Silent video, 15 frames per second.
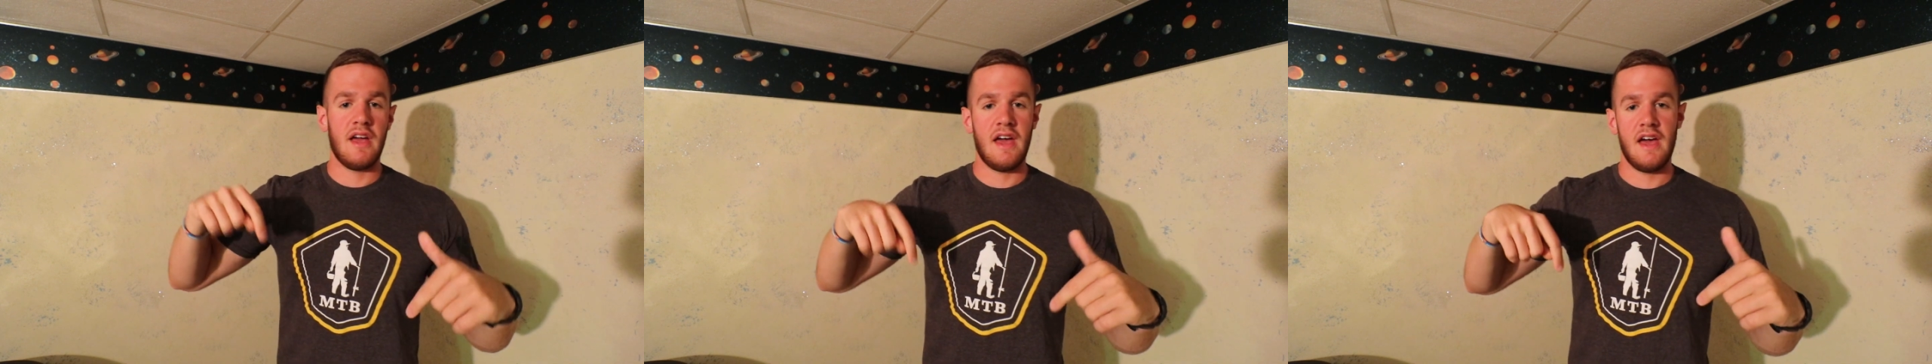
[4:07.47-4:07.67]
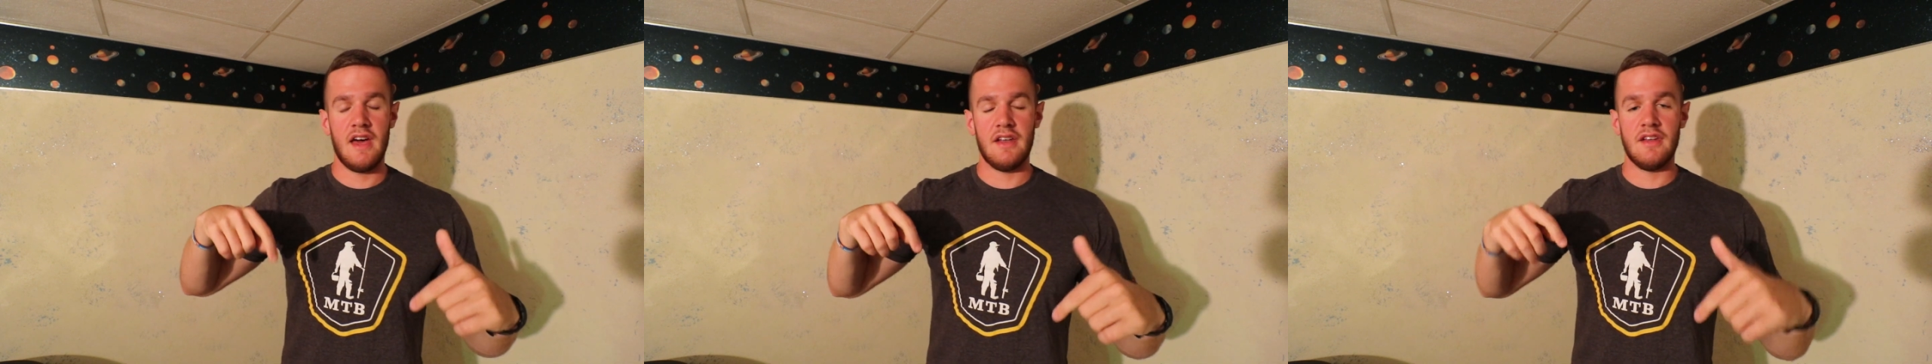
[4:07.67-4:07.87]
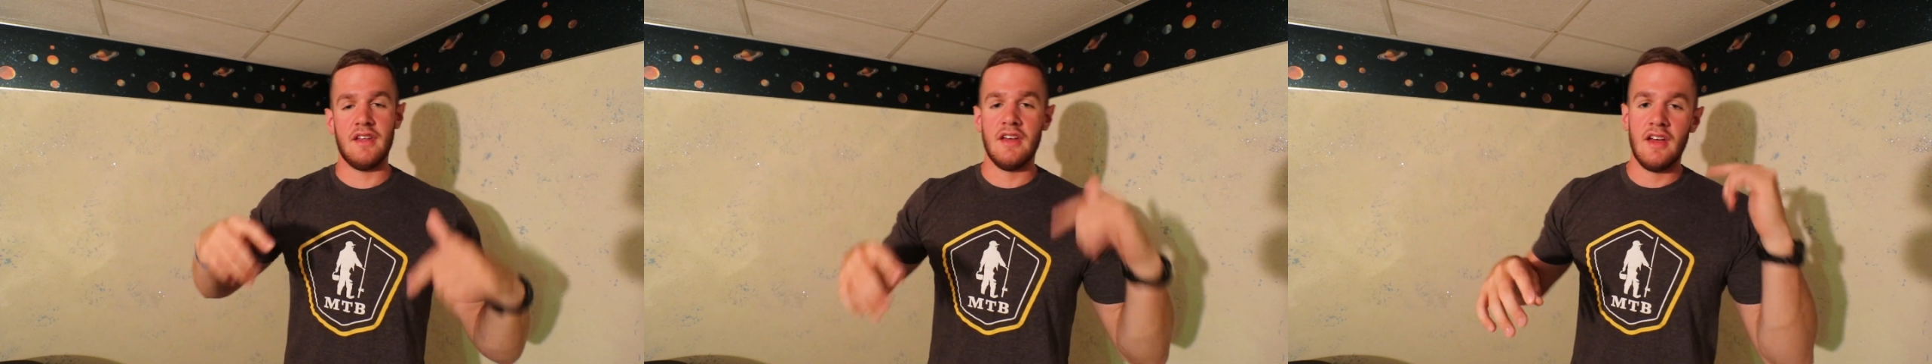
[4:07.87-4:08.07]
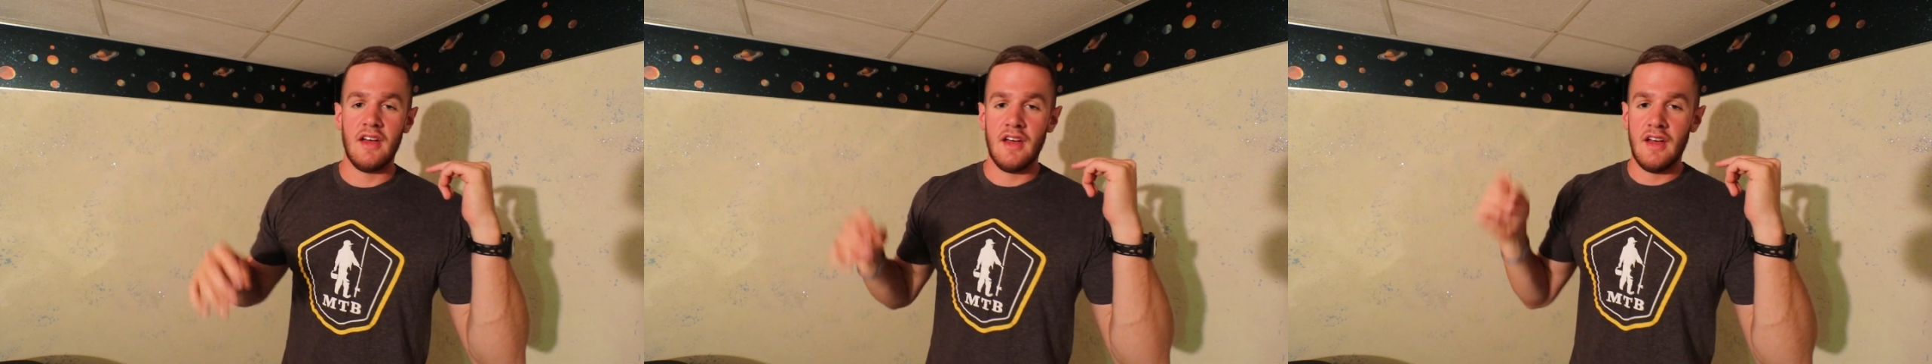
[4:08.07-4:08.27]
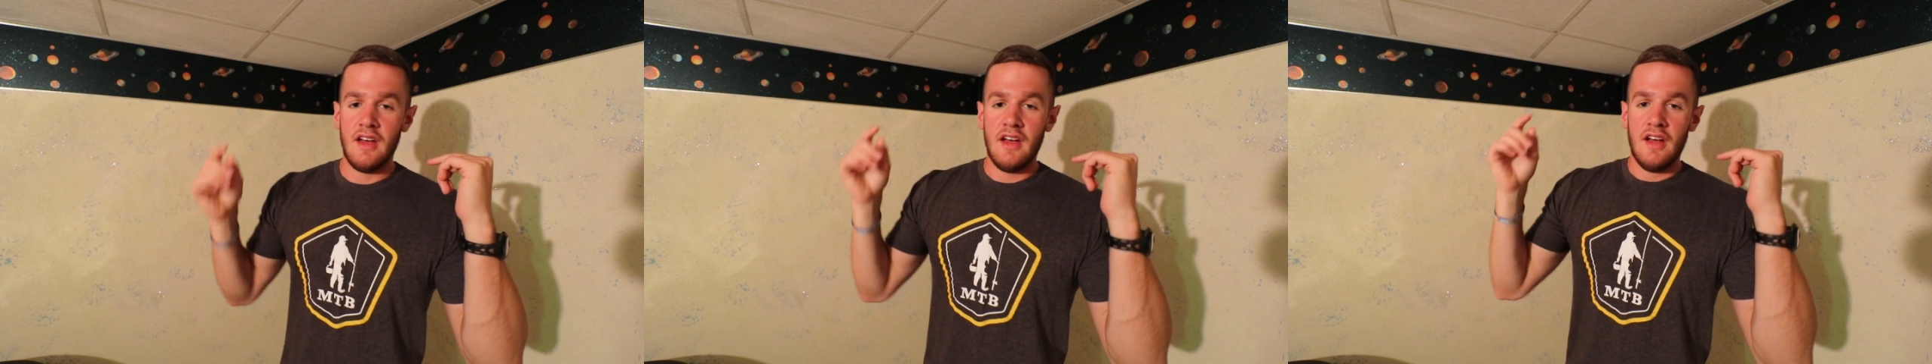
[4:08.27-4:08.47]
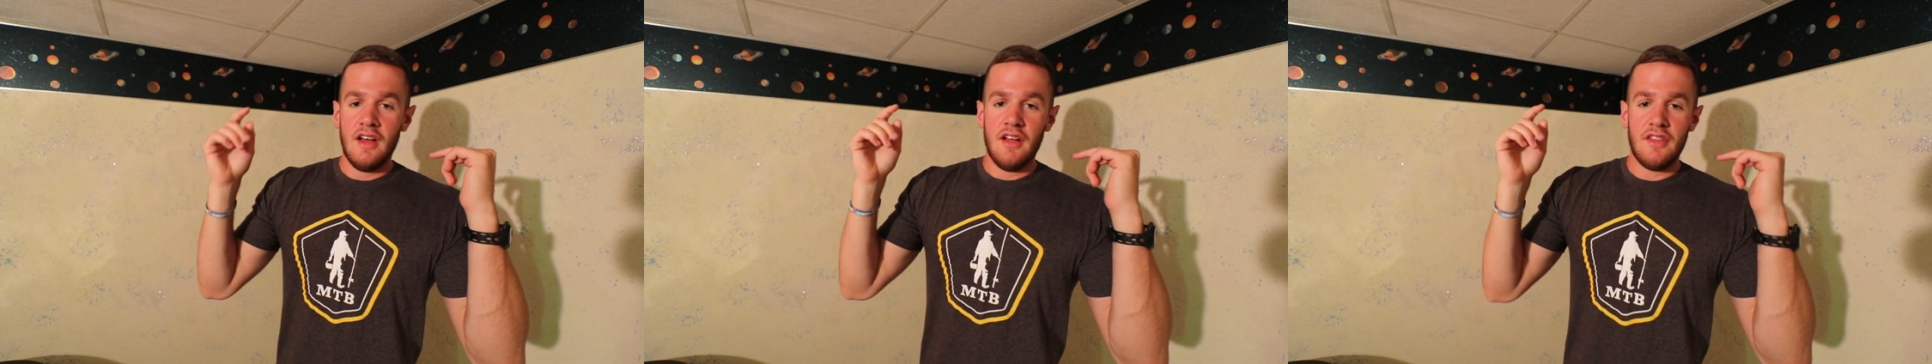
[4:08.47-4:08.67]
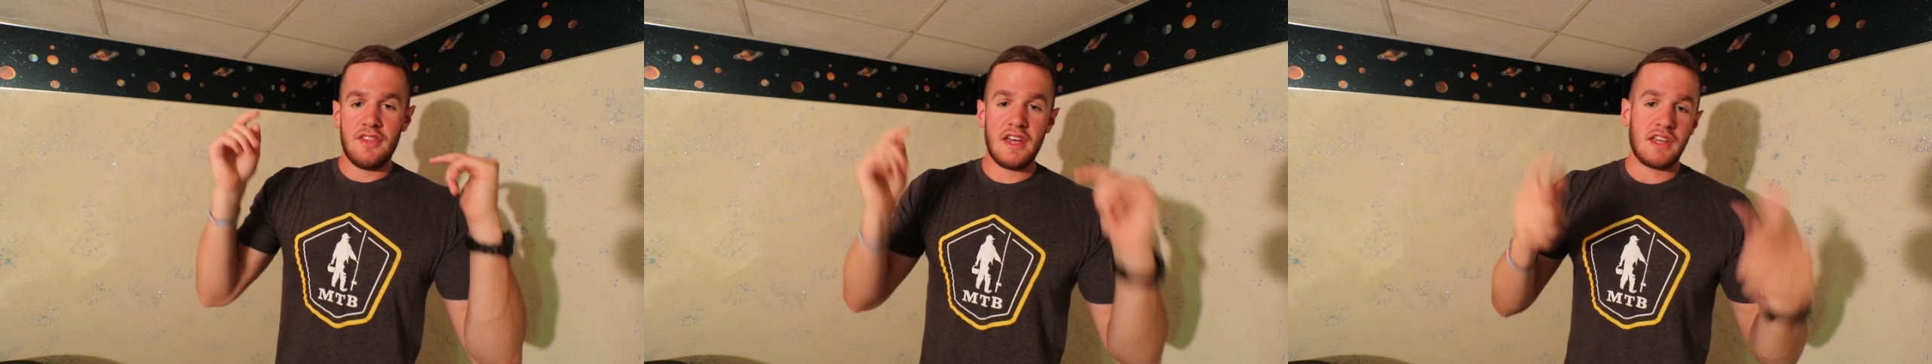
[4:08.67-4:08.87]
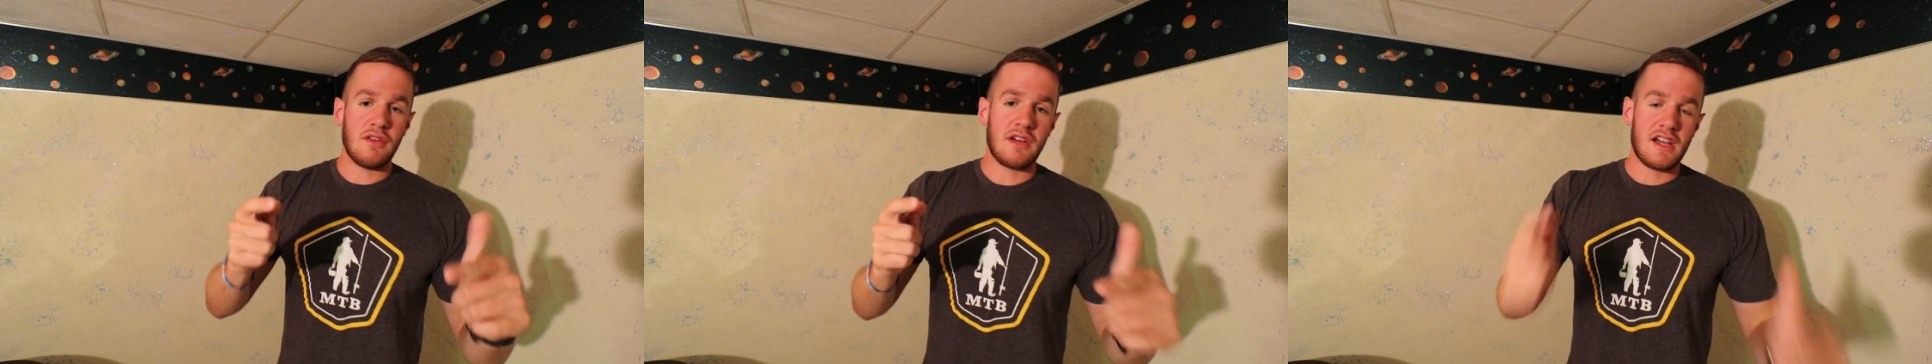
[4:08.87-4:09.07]
and
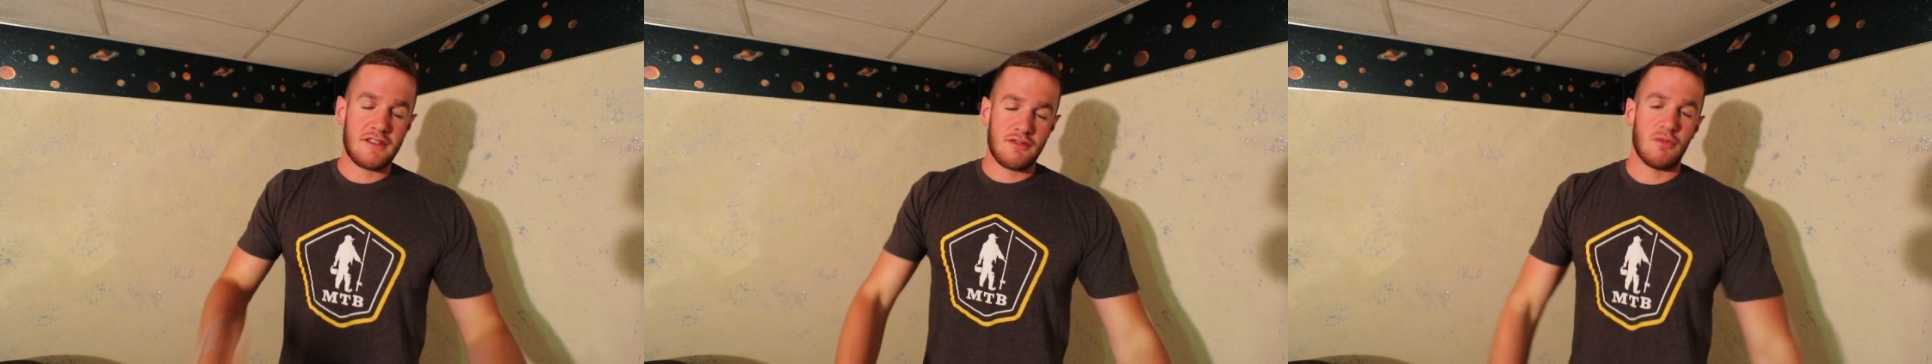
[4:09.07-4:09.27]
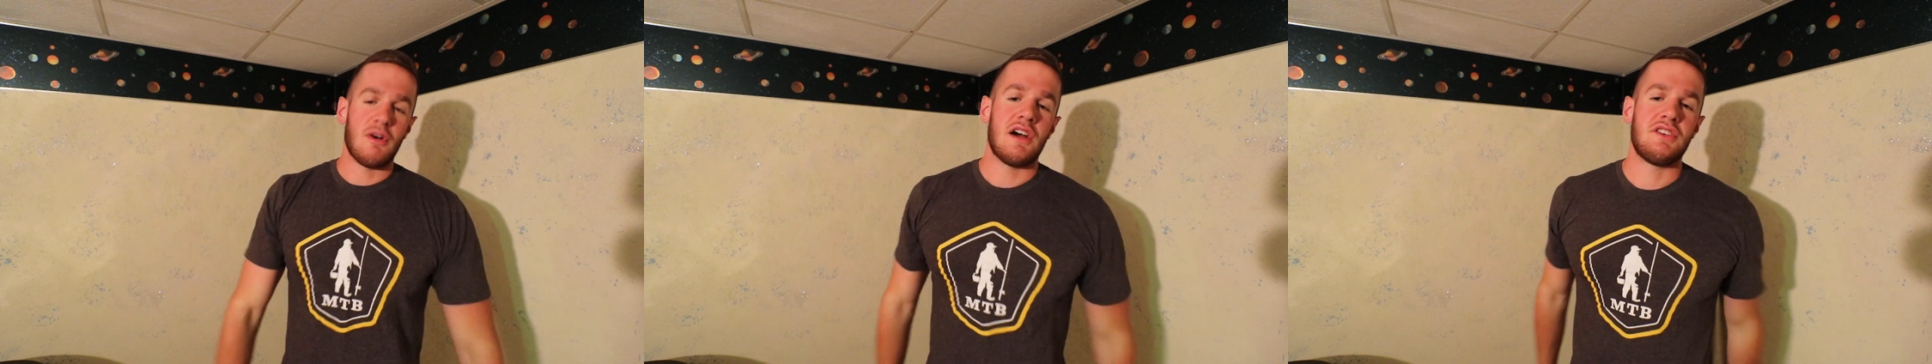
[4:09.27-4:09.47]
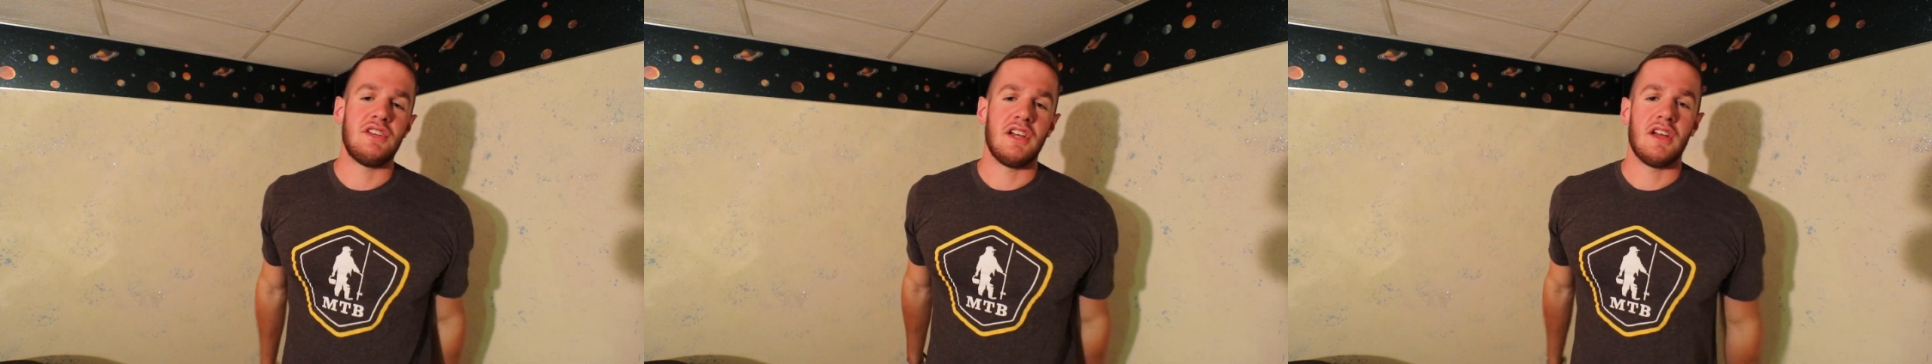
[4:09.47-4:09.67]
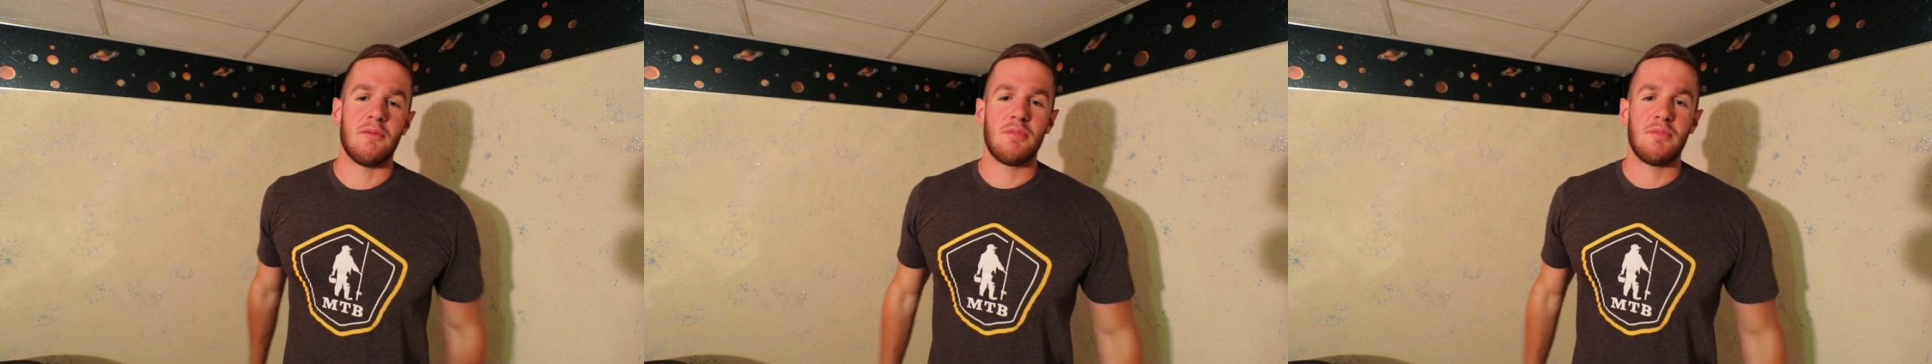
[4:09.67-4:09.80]
thank you guys for watching.